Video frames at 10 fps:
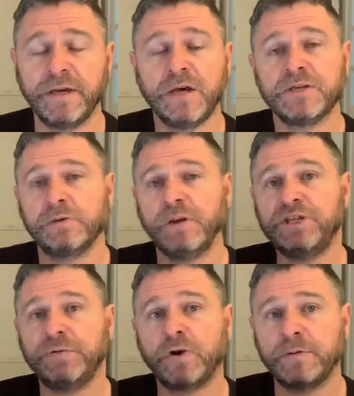So unless
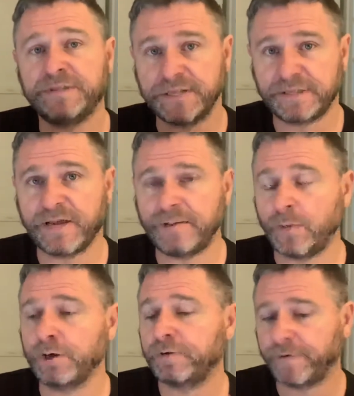you've got a designated
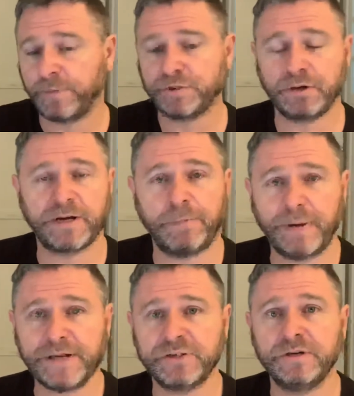microphone, which I'll come
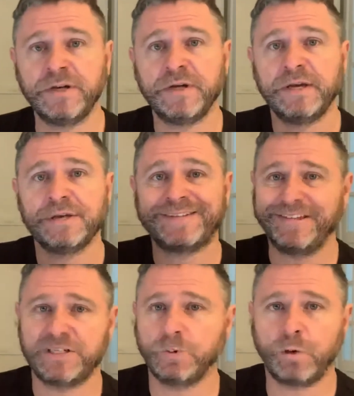back to,
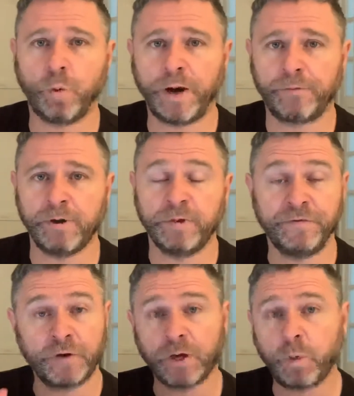stick to a quiet room. If
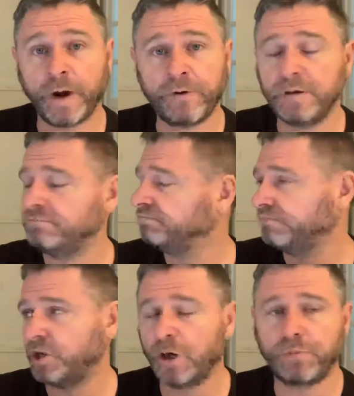you've got a quiet room,
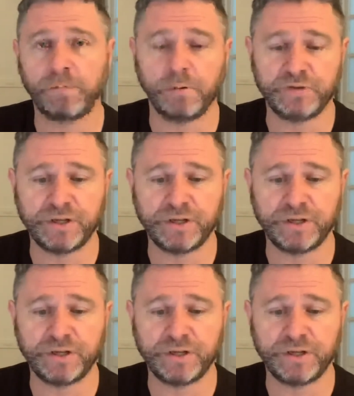no problems.